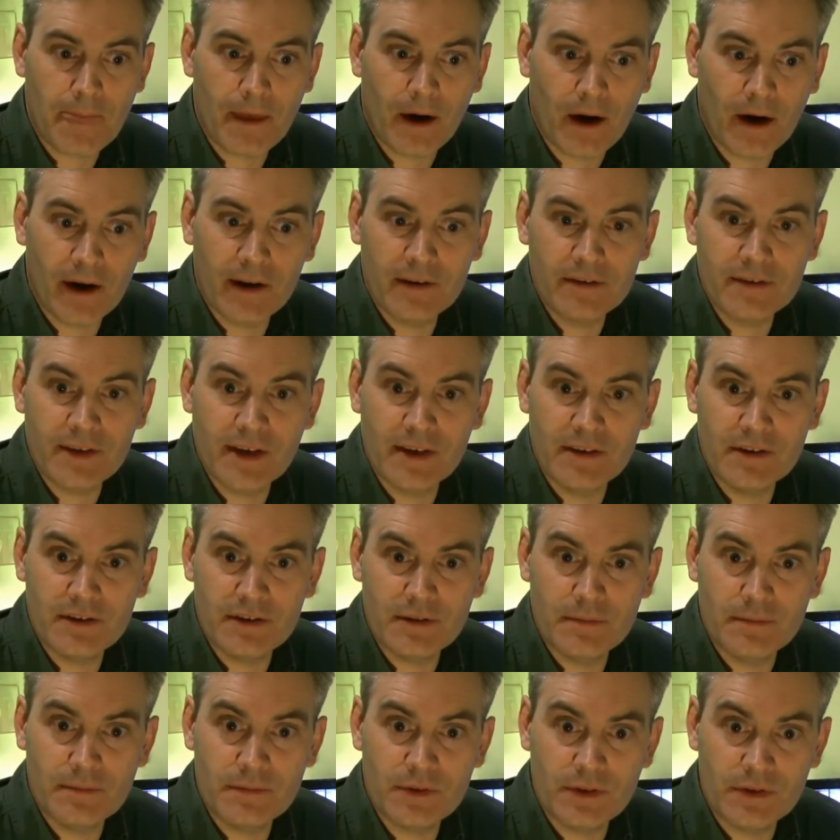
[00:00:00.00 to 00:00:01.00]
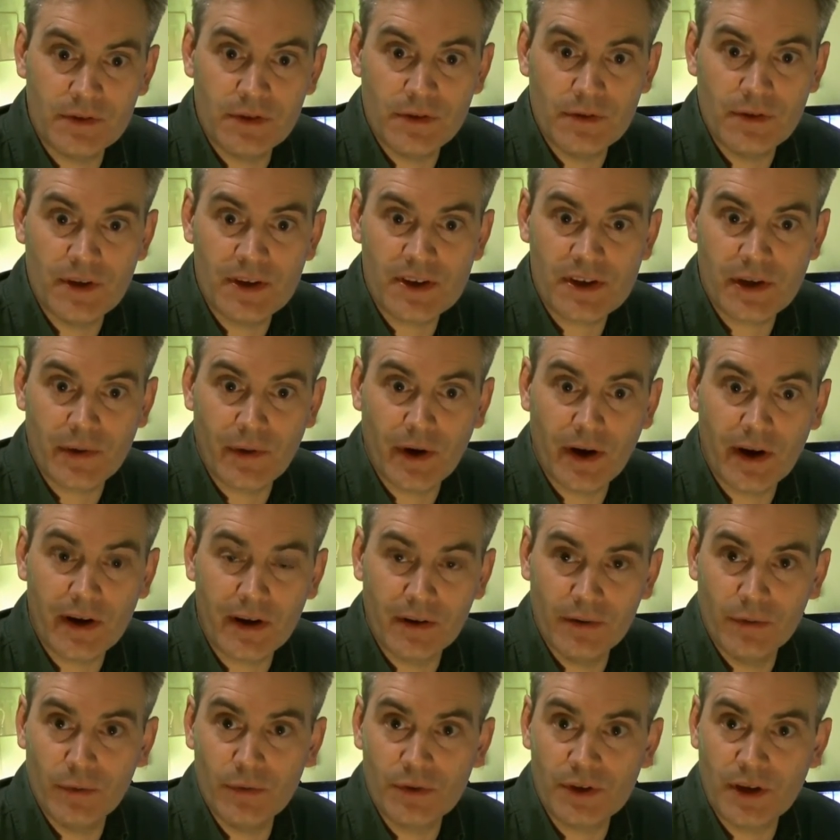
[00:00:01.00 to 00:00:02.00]
I intend to do this so I
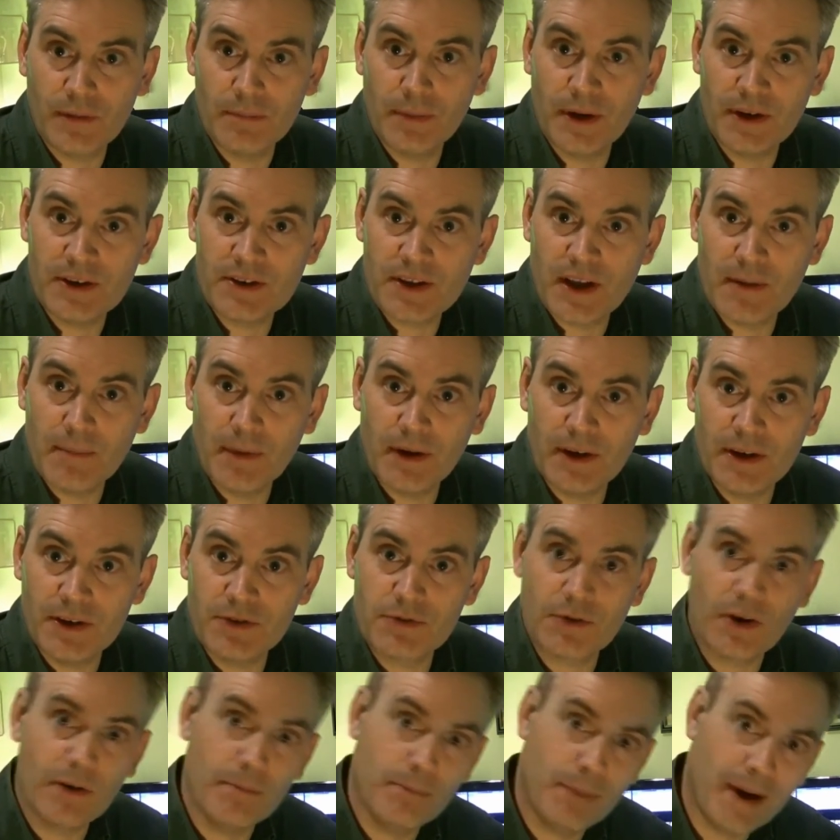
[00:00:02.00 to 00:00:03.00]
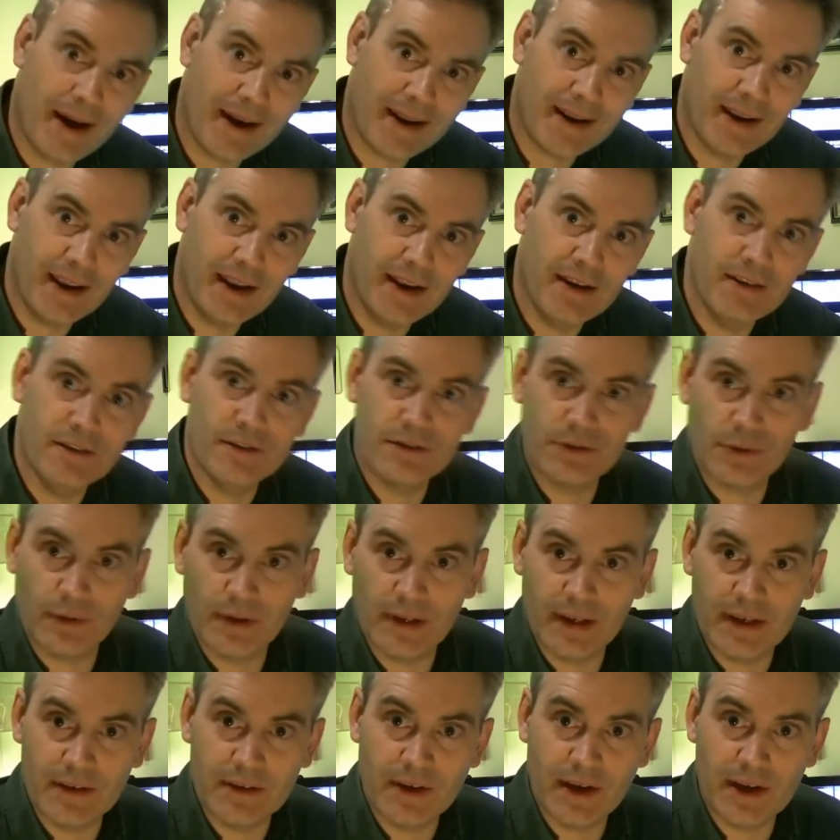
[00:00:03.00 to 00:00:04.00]
can also pitch that money straight back into
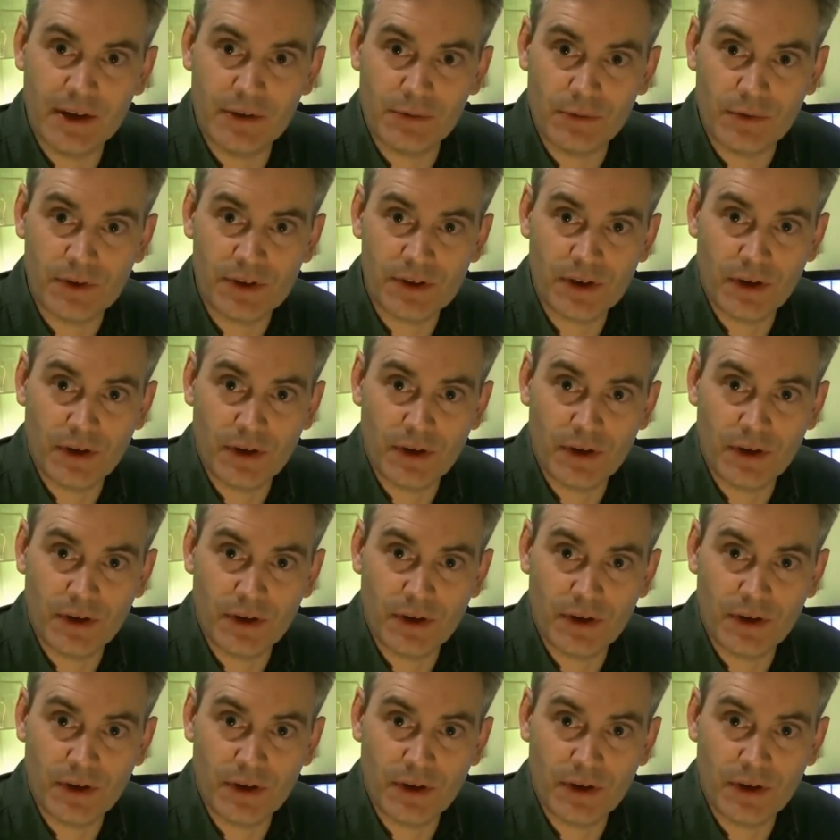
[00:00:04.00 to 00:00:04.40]
Elite Dangerous.